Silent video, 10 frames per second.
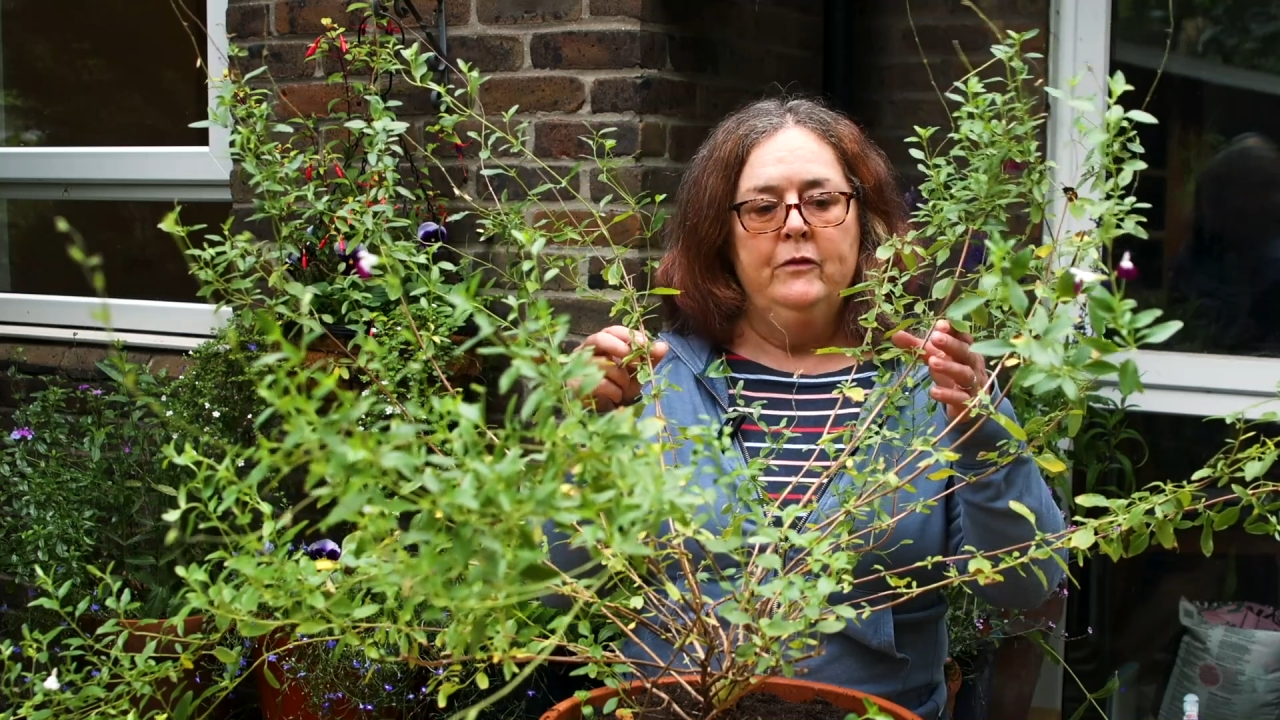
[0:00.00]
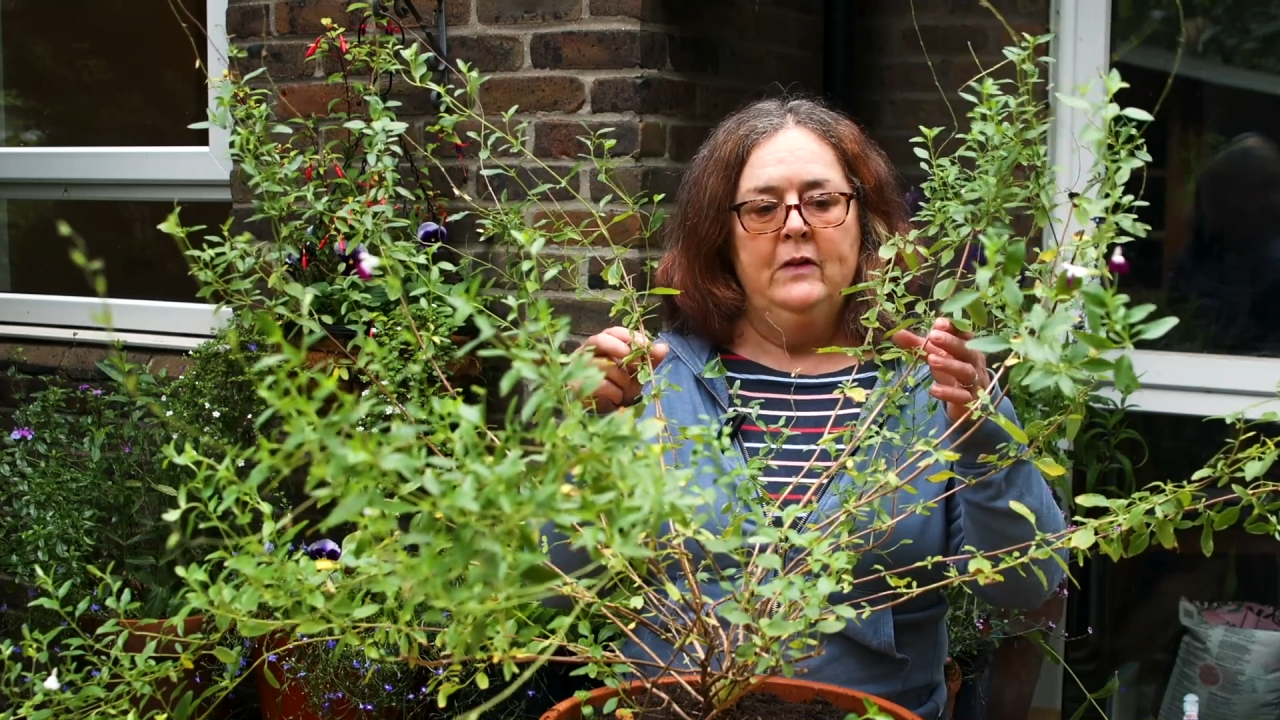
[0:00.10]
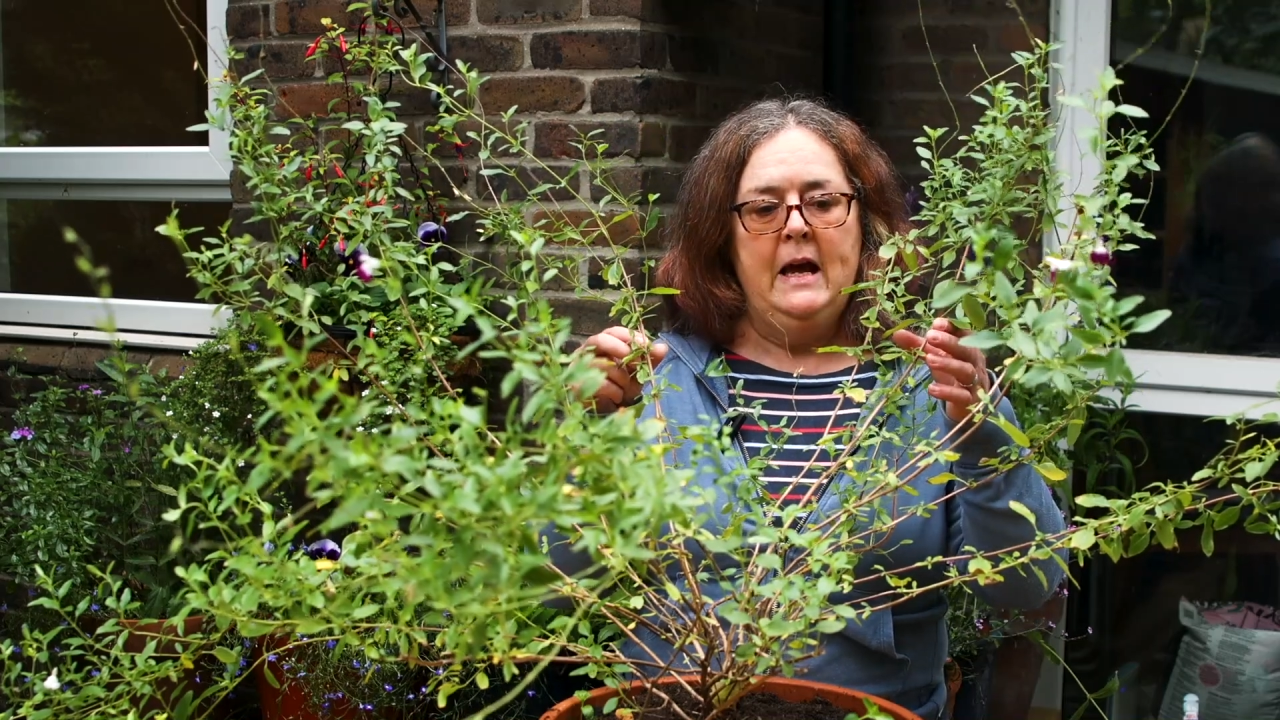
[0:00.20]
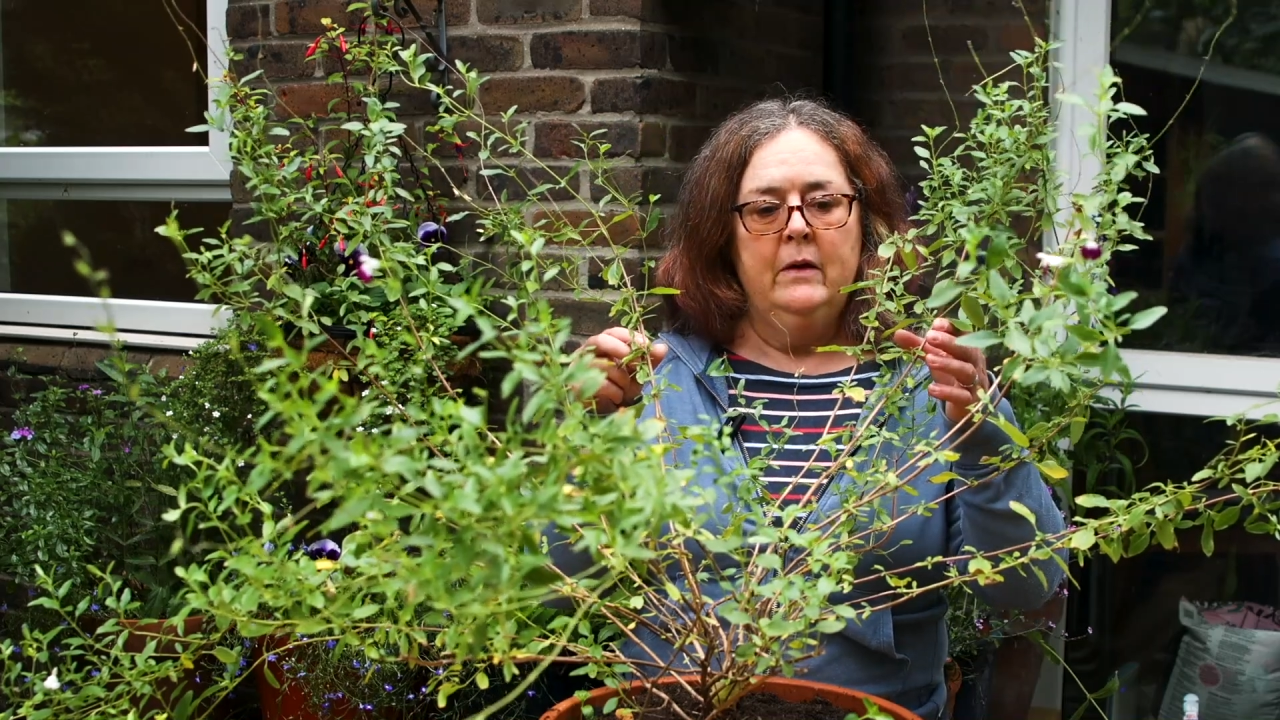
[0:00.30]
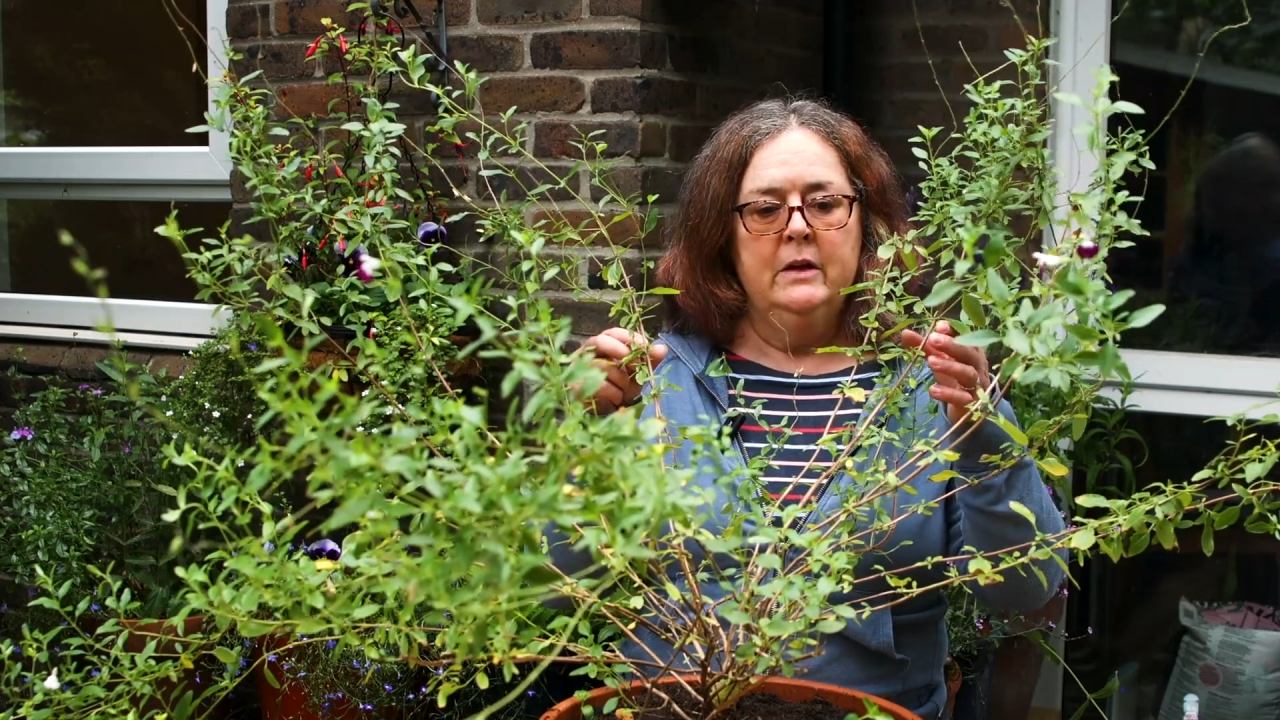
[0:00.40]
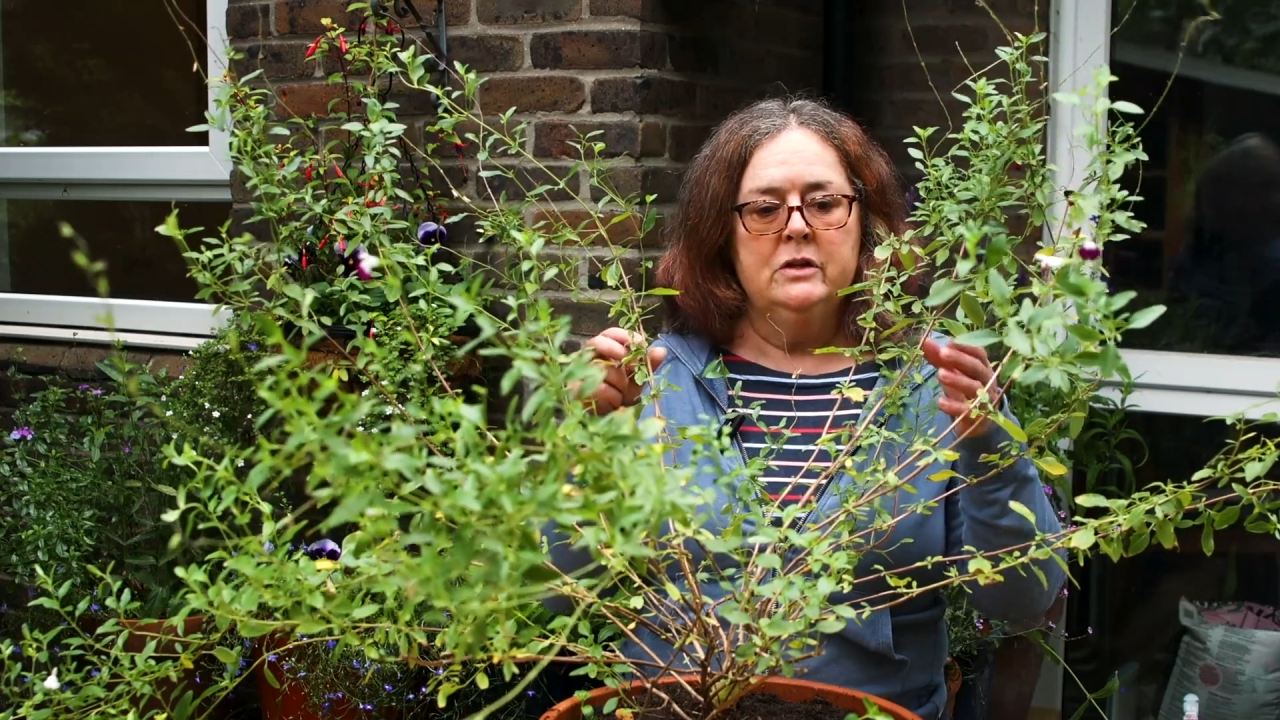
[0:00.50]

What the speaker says: flowering.